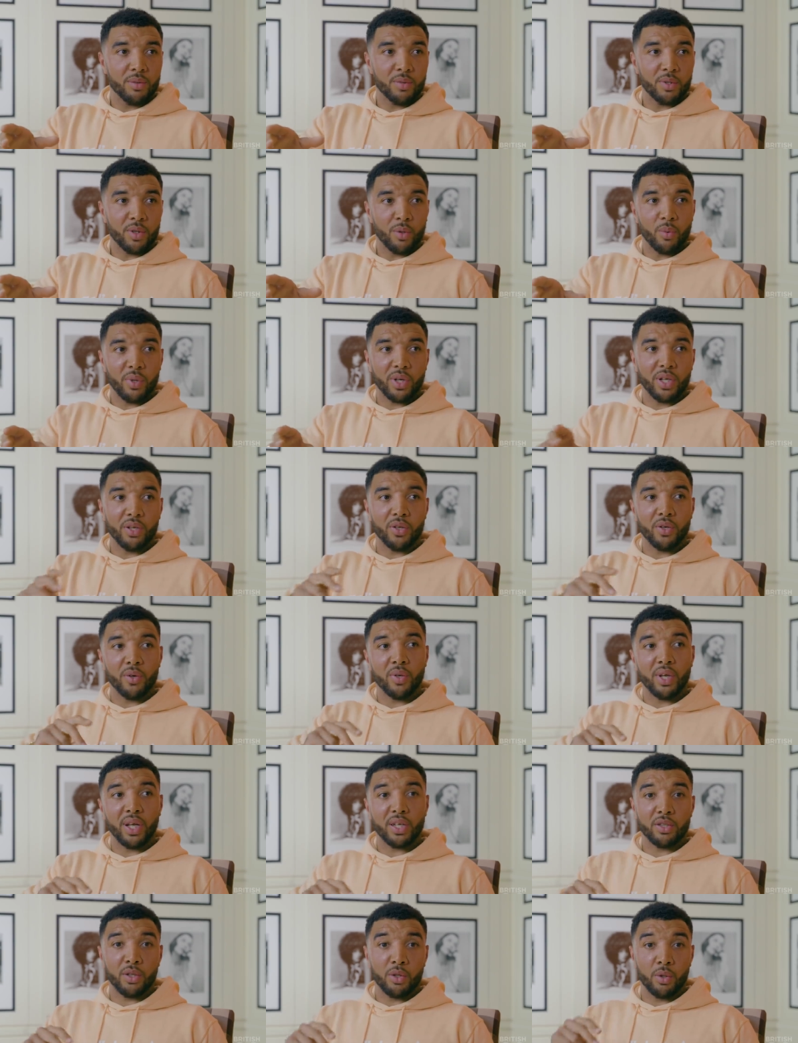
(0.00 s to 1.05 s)
So we could
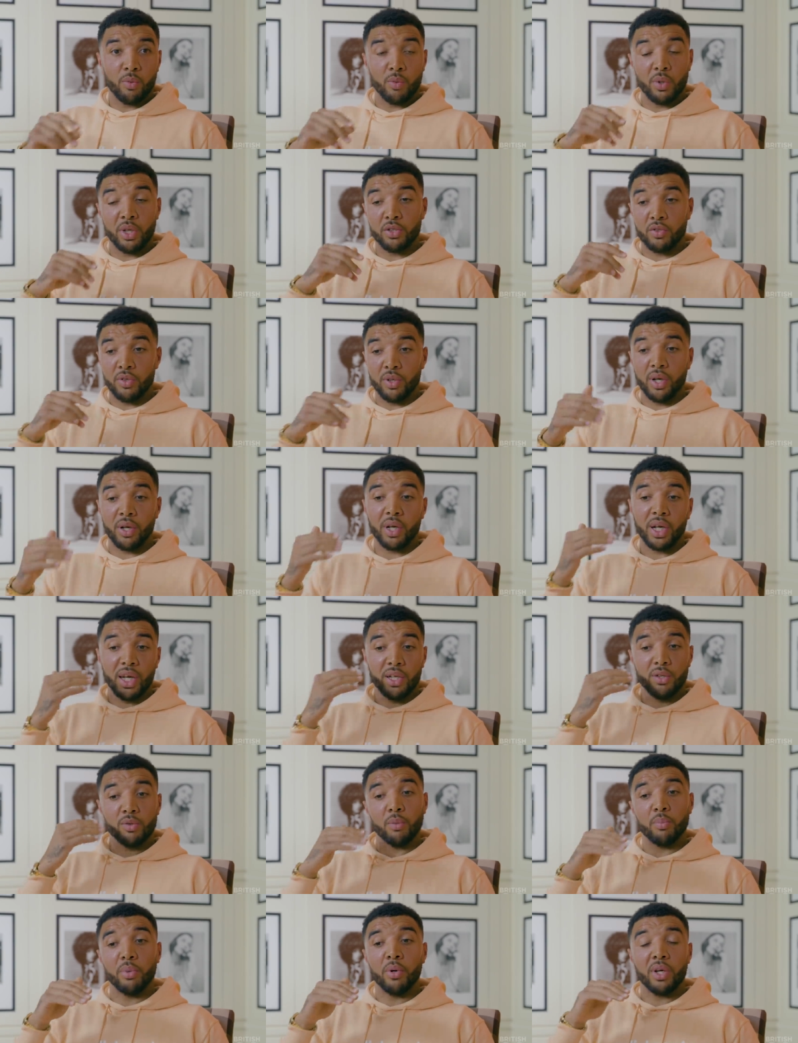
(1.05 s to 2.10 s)
do that. So you literally are
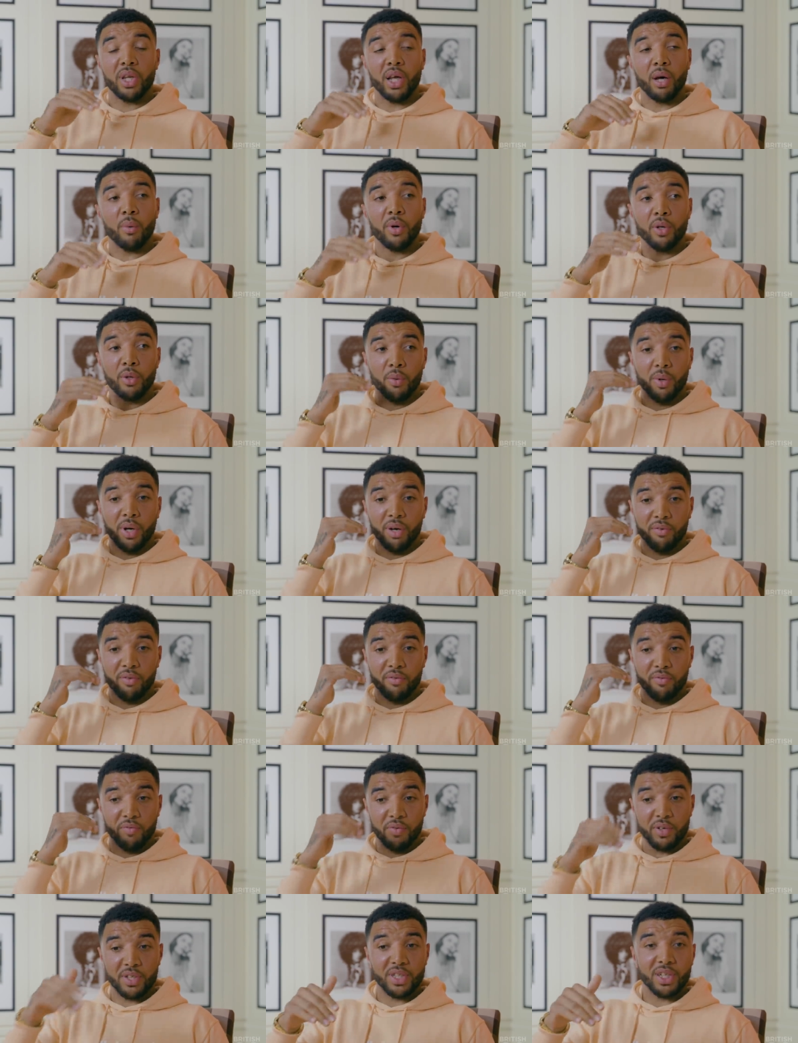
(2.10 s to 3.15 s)
getting to a point now where you have
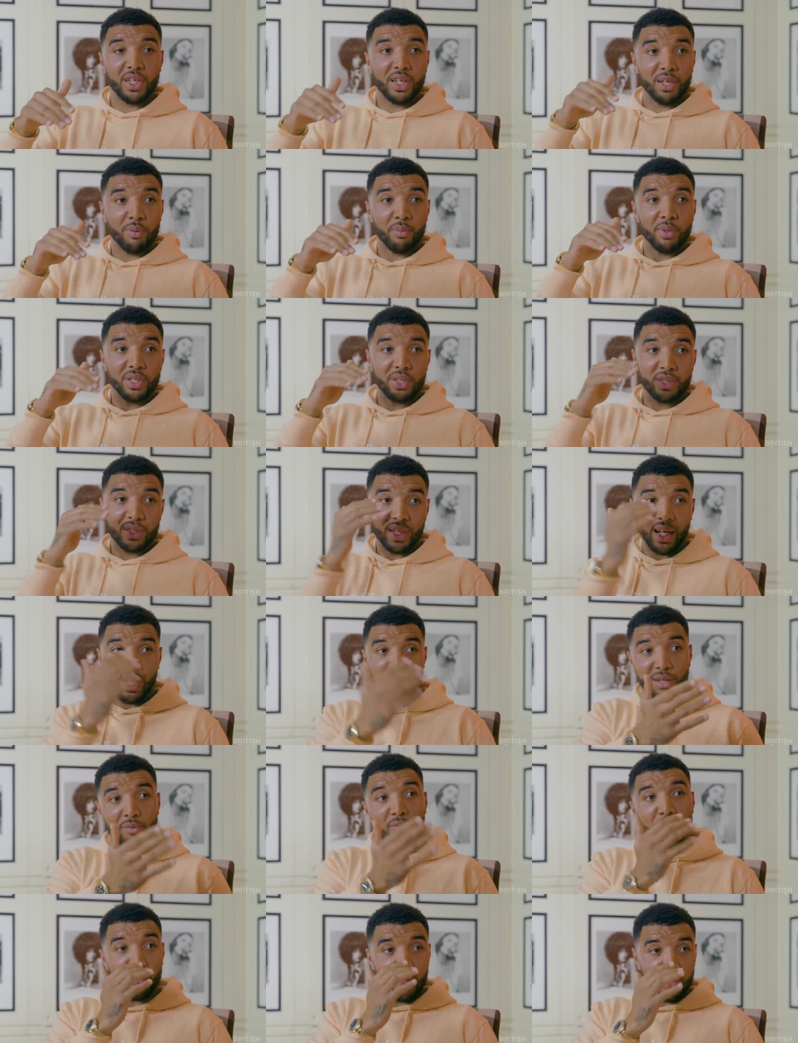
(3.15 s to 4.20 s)
to physically be
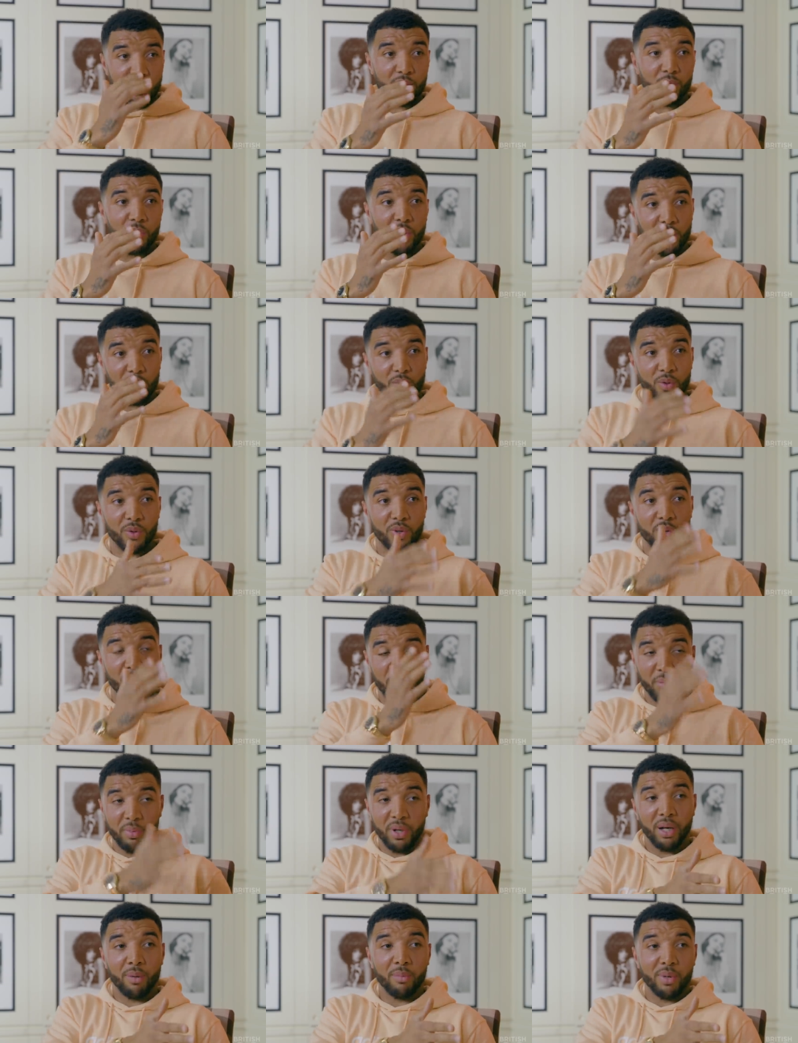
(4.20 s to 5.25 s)
standing in front of someone, calling them
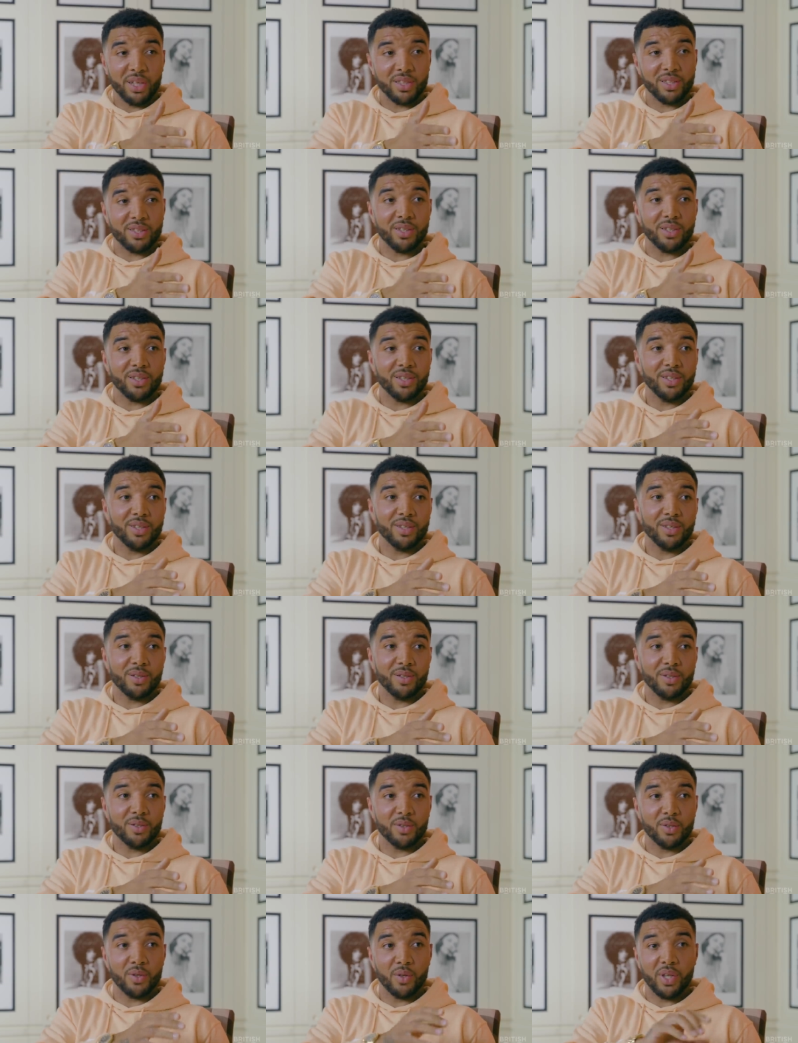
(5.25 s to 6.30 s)
a black bastard,
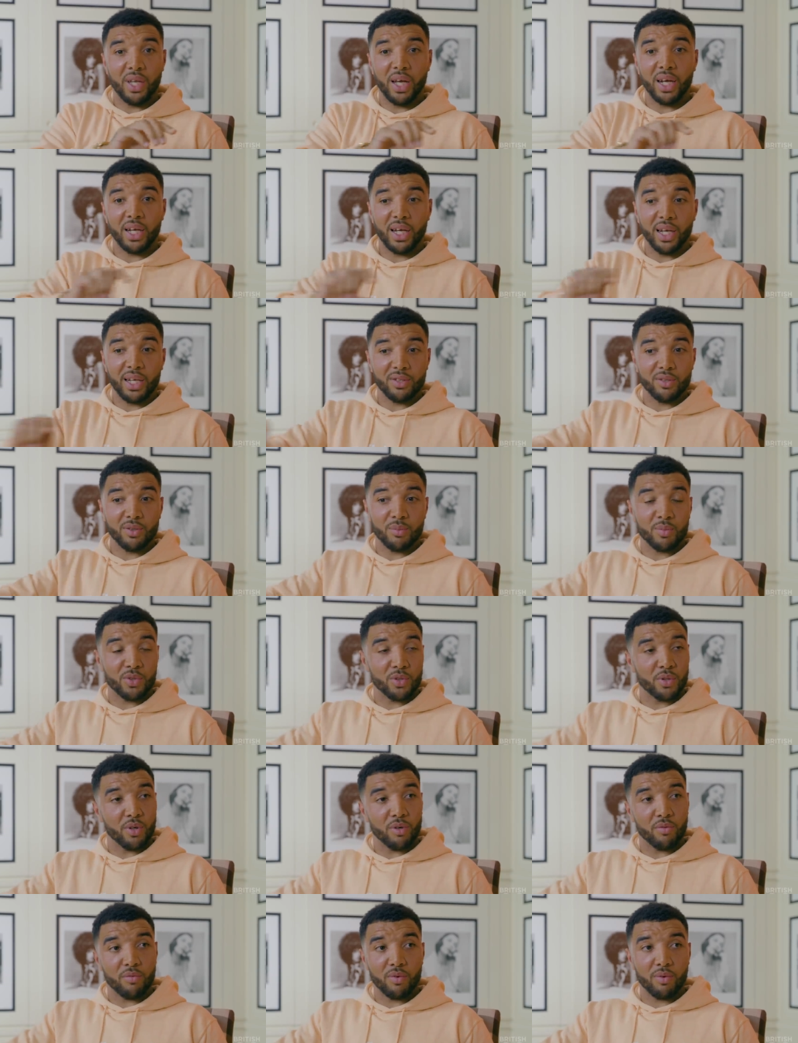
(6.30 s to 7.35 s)
to then get some
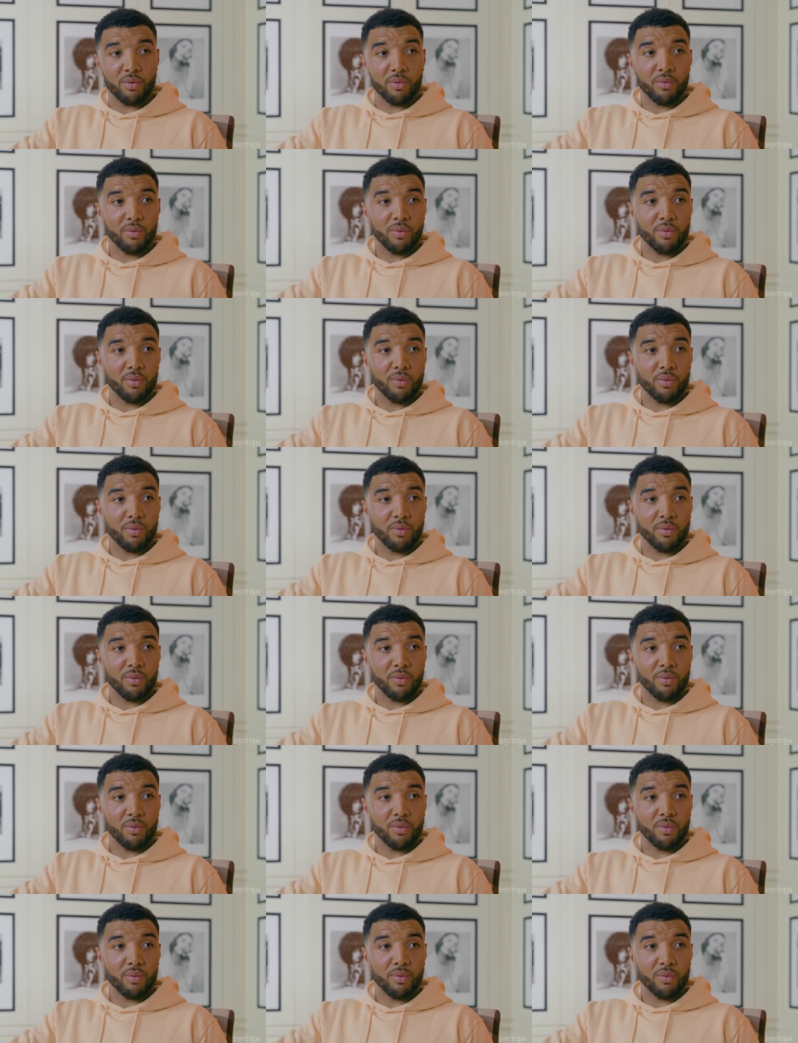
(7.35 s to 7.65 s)
sort of,